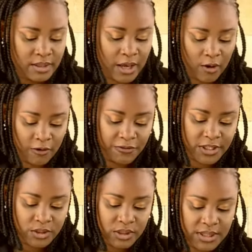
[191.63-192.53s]
The
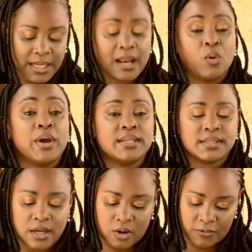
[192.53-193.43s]
office still awaits
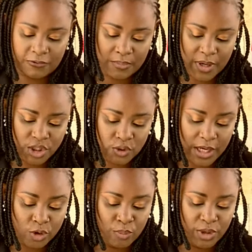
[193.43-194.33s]
the confirmation
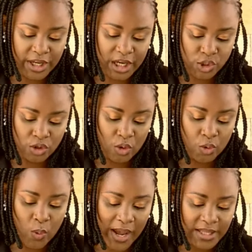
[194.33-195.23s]
and communication
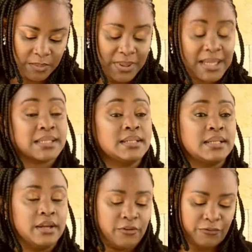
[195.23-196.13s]
on why they
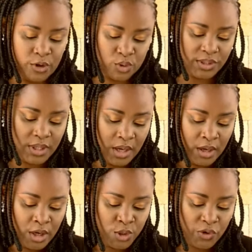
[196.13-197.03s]
blatantly refuse
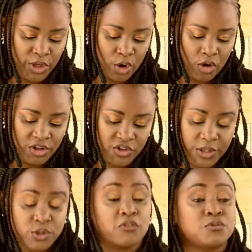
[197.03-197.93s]
to renew
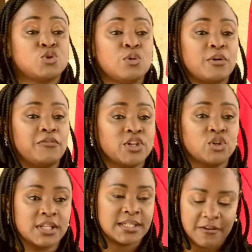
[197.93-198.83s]
contracts of two
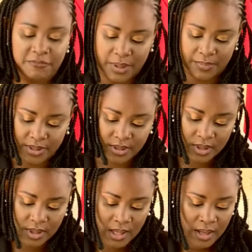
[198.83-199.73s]
professional staff members,
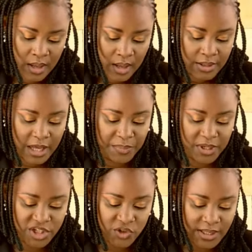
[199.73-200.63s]
the
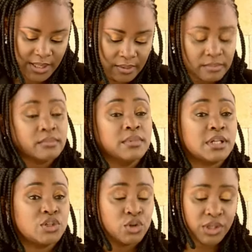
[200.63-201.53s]
administrator,
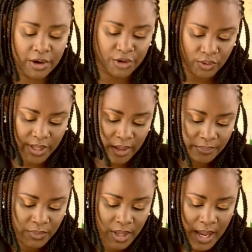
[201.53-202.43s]
Mr. George Karaoke,
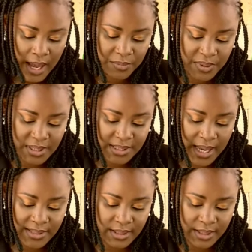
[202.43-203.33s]
and Mrs.
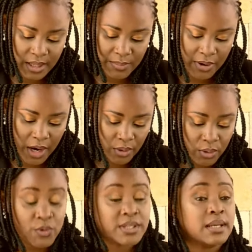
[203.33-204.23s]
Kanze Dena
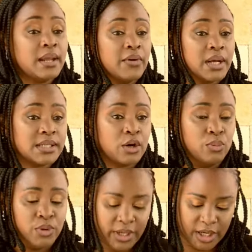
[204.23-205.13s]
Mararo, who is the director
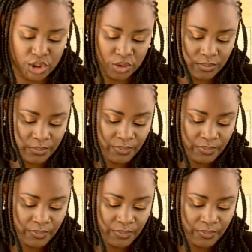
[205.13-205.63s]
communication.